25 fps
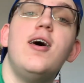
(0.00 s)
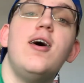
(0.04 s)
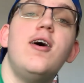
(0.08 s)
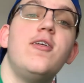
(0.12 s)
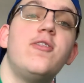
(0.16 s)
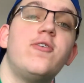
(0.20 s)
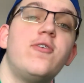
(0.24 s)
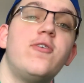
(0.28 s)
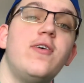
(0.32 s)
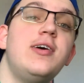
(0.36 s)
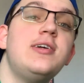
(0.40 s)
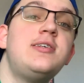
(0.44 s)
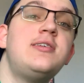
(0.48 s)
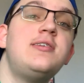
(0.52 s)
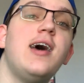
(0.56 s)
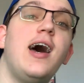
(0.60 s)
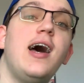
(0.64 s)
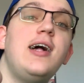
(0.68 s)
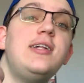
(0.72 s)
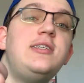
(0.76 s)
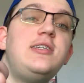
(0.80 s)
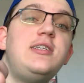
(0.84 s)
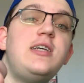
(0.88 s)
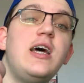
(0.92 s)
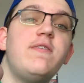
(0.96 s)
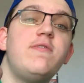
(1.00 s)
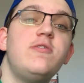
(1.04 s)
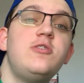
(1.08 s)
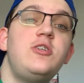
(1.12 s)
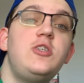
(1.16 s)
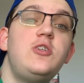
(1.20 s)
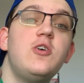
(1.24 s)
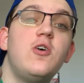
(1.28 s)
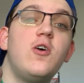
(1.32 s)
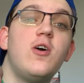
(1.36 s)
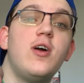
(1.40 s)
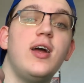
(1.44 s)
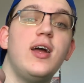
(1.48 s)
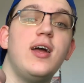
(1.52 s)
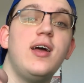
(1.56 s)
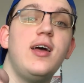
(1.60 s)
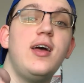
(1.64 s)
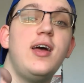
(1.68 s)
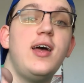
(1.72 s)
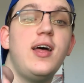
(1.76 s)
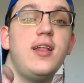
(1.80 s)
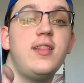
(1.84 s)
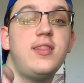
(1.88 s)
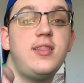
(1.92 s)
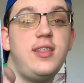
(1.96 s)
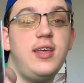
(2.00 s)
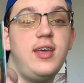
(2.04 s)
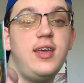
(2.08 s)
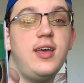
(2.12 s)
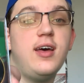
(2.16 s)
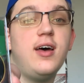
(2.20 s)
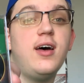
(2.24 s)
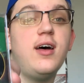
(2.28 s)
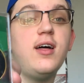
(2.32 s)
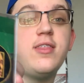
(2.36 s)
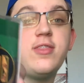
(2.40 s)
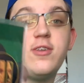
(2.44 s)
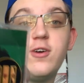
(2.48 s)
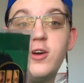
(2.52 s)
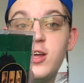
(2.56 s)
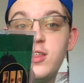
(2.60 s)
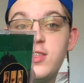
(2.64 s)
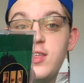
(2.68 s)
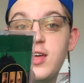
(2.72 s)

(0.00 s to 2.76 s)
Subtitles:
3 sides to every story. The 30th